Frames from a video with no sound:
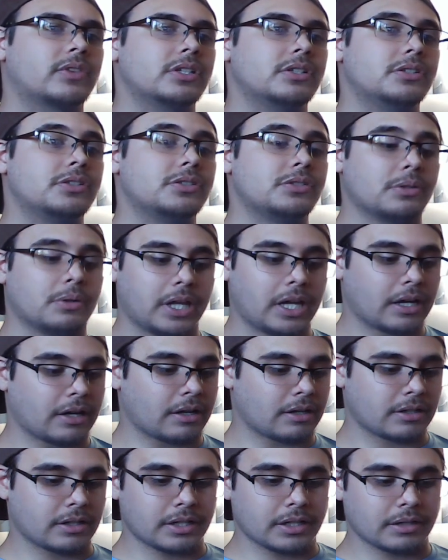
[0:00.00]
So
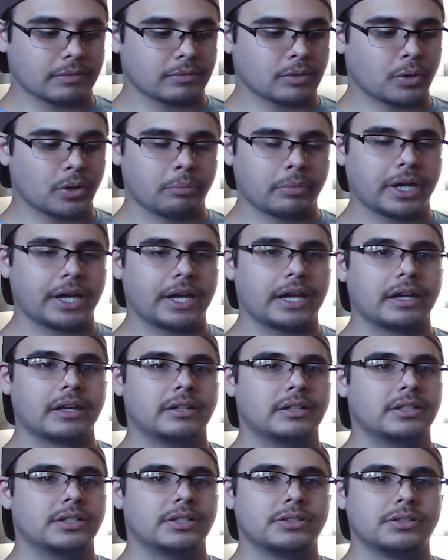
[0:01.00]
yeah, going back
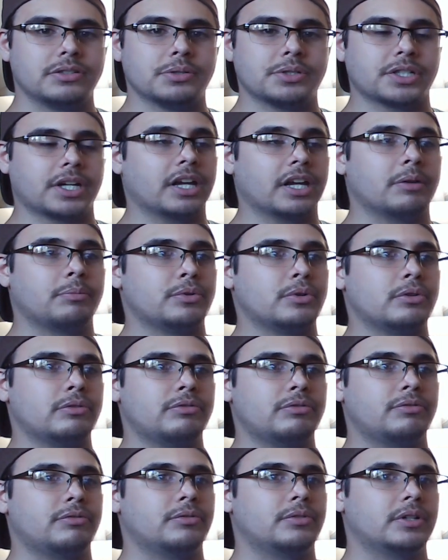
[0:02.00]
to
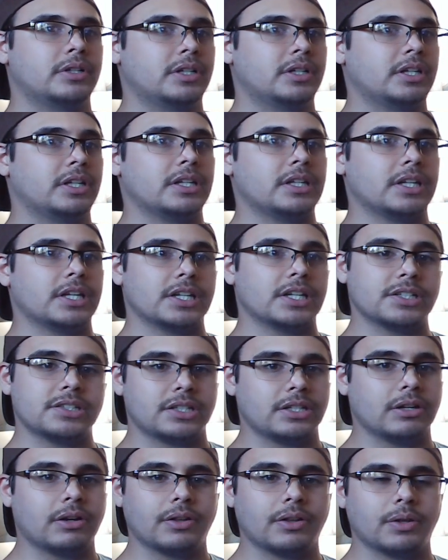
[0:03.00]
Shiapoof, is
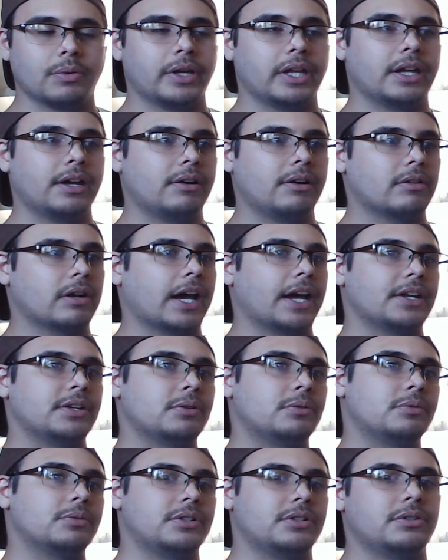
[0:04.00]
he all the way out? I
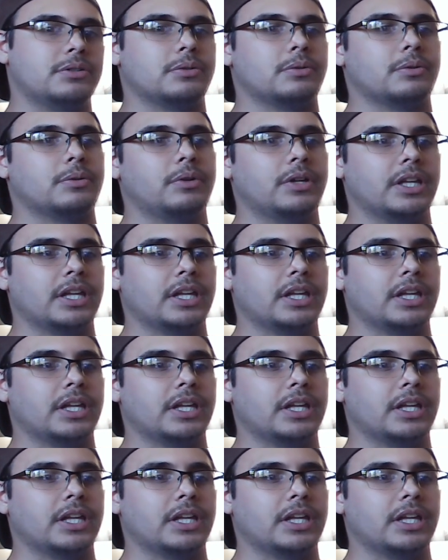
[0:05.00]
don't know.